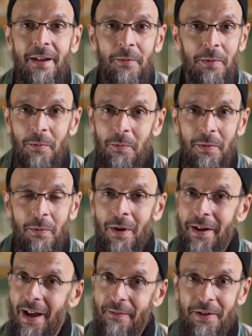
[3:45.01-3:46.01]
We
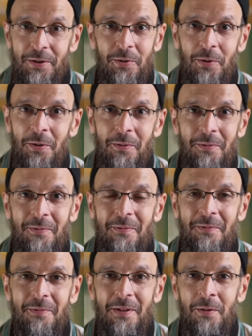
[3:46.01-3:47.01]
want to have control.
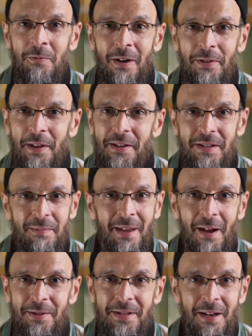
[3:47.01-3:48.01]
We don't want things to be
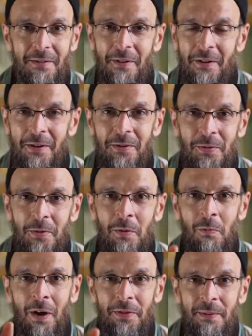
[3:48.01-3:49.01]
outside of our control. We
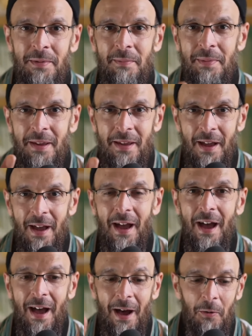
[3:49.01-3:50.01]
want them to be
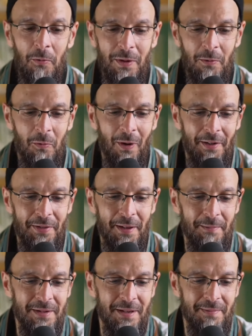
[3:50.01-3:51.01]
how we want
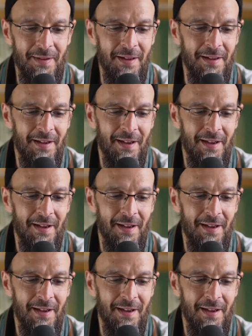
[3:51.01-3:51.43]
them to be.